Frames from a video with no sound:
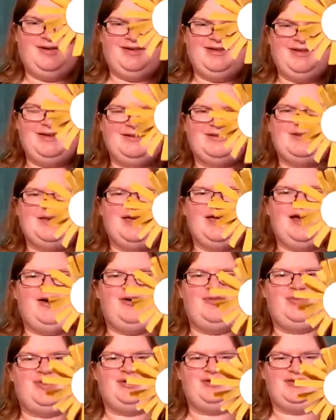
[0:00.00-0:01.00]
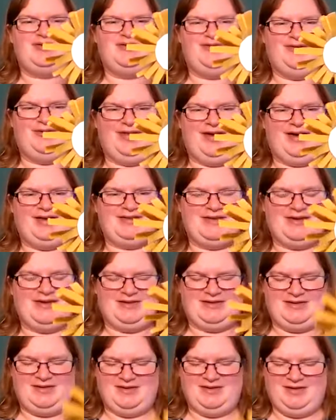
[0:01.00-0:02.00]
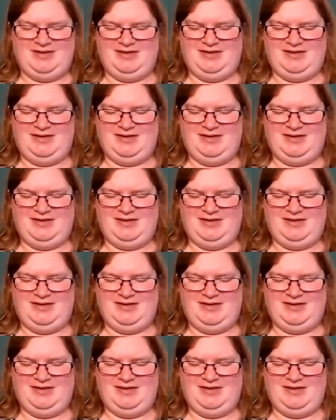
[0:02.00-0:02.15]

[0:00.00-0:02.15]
You see how beautiful that is.